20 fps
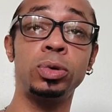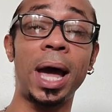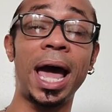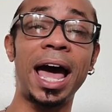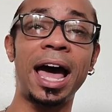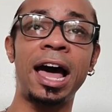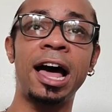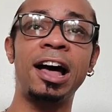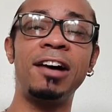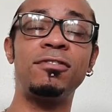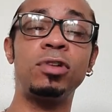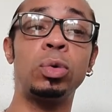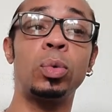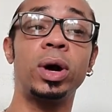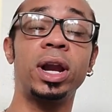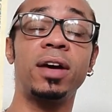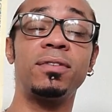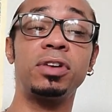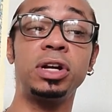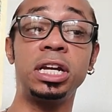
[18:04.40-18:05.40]
have or
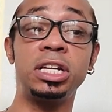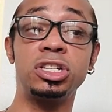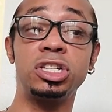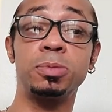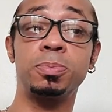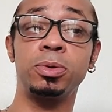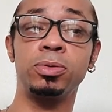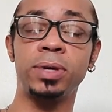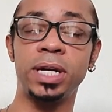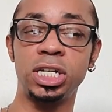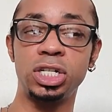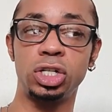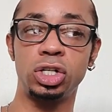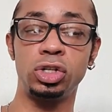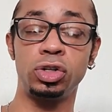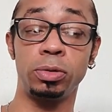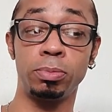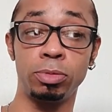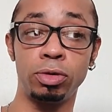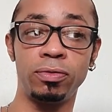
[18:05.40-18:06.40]
whatever inspiration
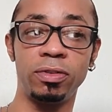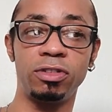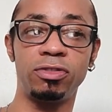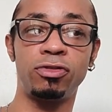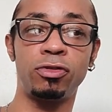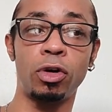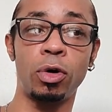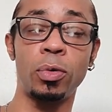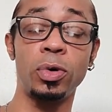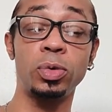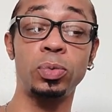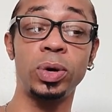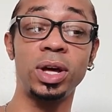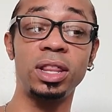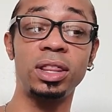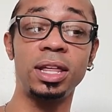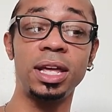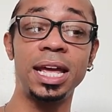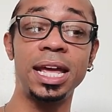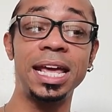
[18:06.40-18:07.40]
you're moving forward
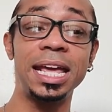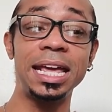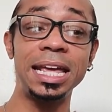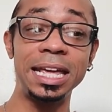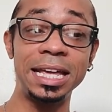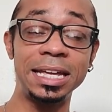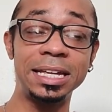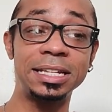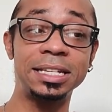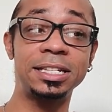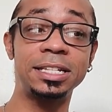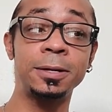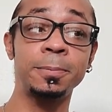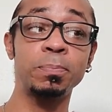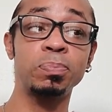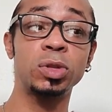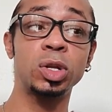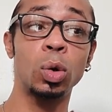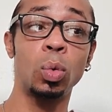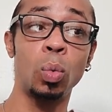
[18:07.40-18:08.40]
with is
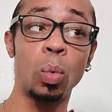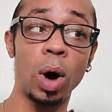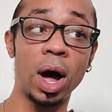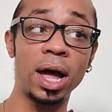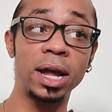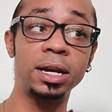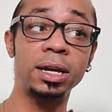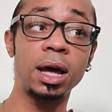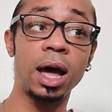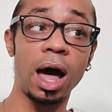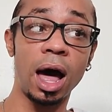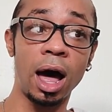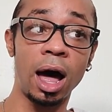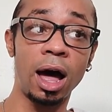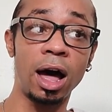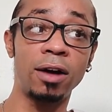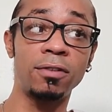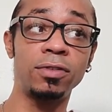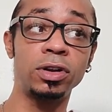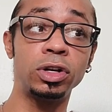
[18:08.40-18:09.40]
one
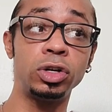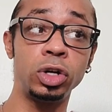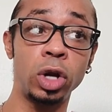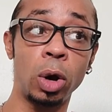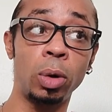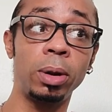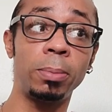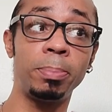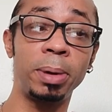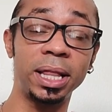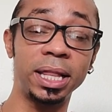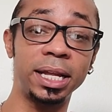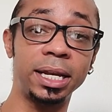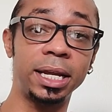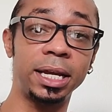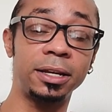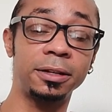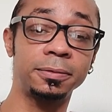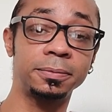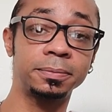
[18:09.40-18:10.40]
of
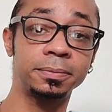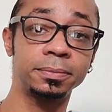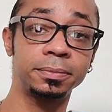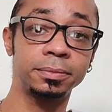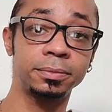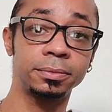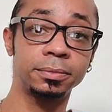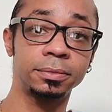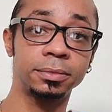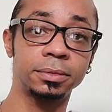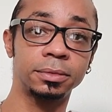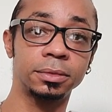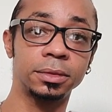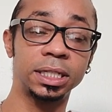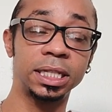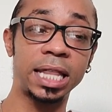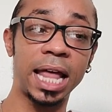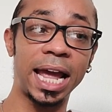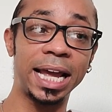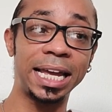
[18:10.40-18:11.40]
notability.
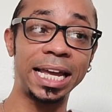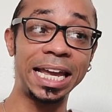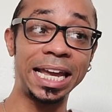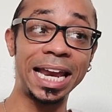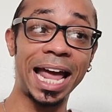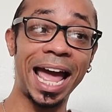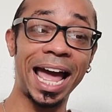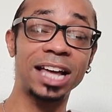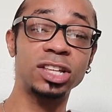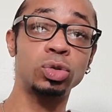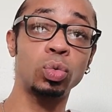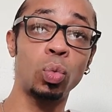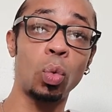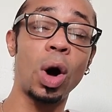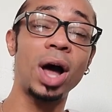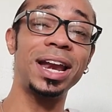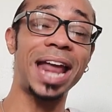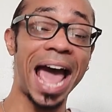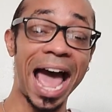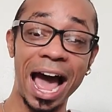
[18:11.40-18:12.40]
Like it has
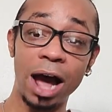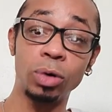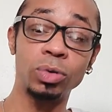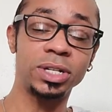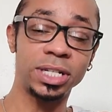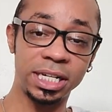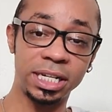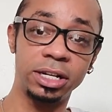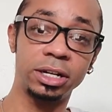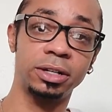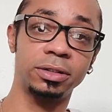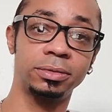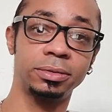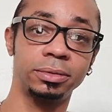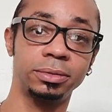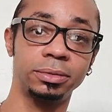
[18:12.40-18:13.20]
one out here.